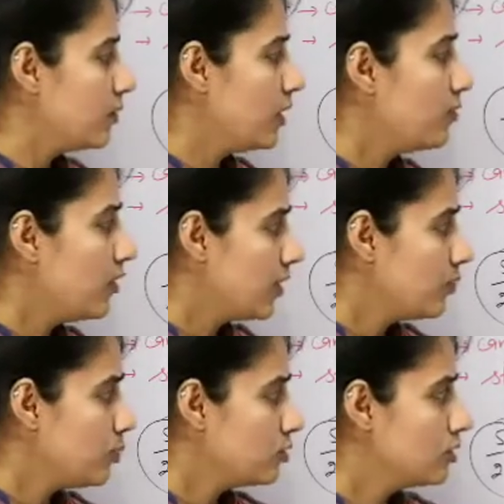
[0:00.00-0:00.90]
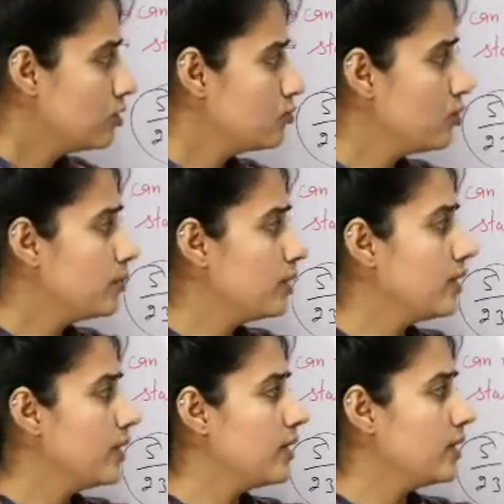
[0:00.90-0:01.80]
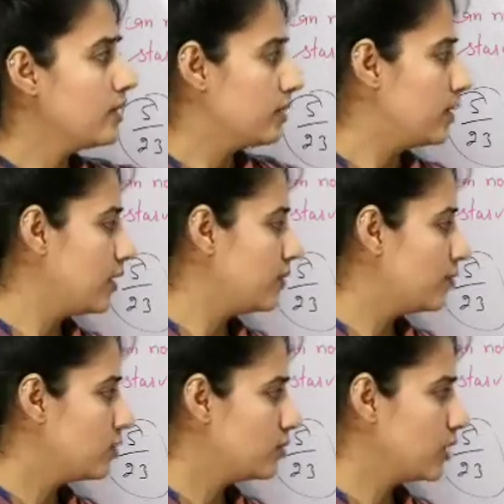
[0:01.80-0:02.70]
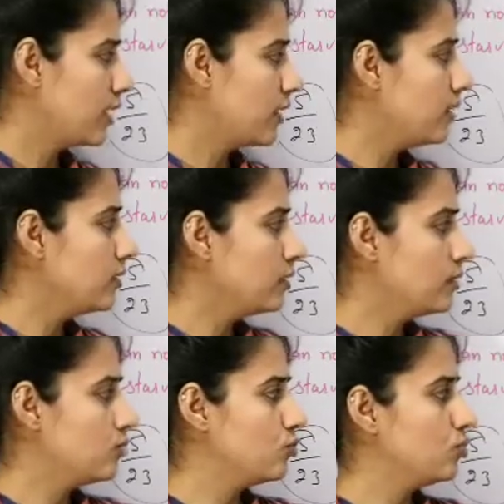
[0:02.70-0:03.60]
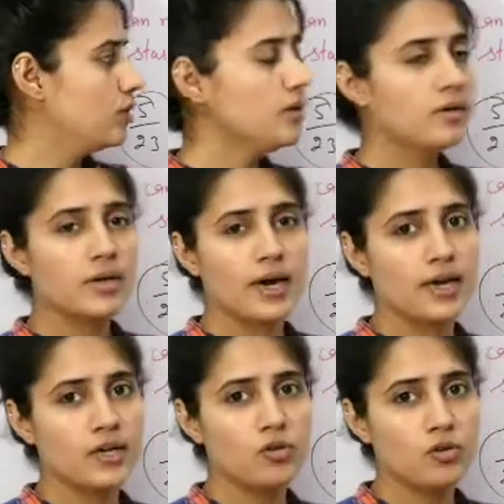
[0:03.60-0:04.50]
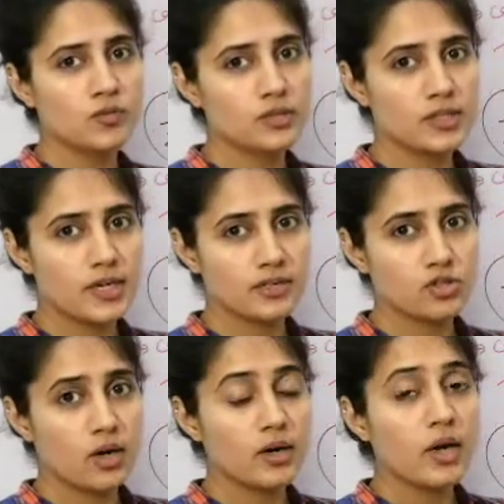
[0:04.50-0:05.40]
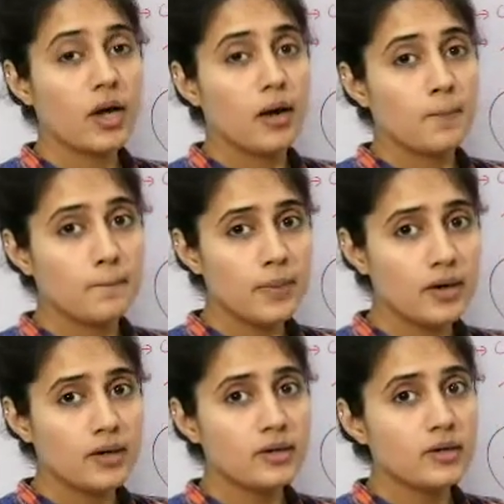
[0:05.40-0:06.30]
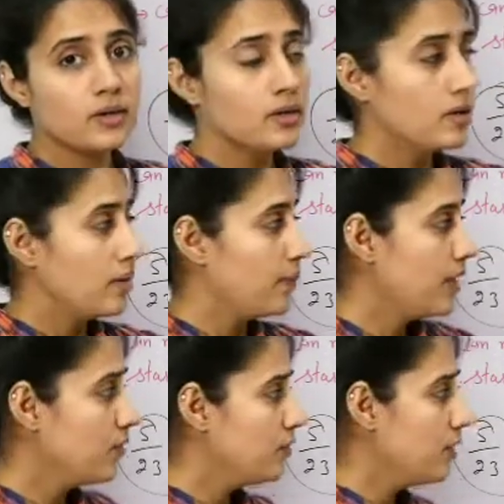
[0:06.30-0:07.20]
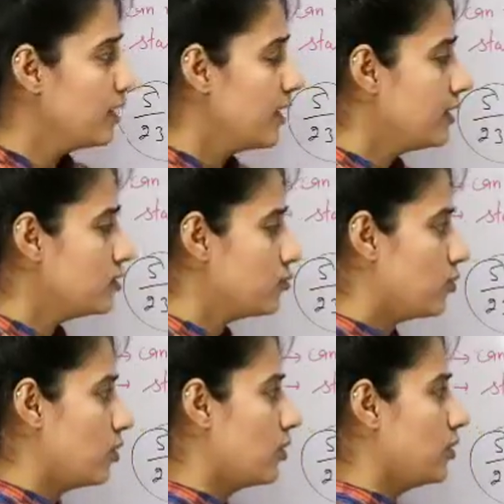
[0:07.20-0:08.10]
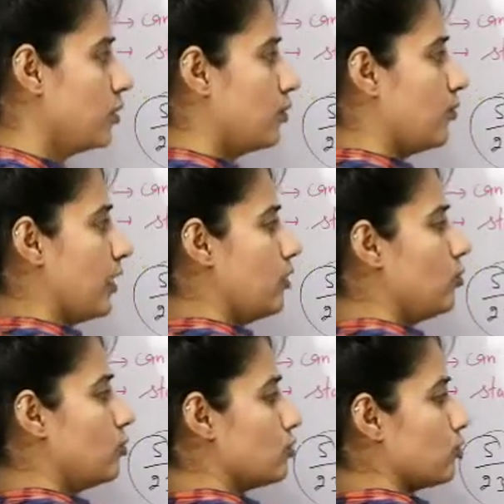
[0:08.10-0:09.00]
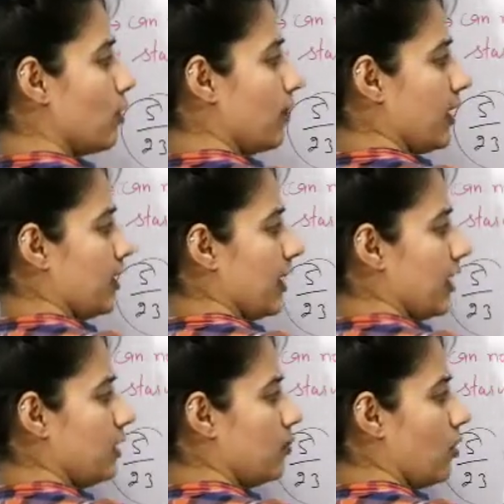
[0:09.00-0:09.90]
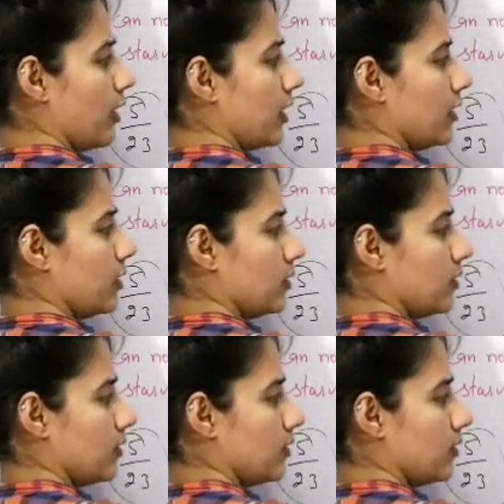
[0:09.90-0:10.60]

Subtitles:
then 5 processes would be there till from starting to the ending of this Gantt chart. But main funda is what? When you stop at any point,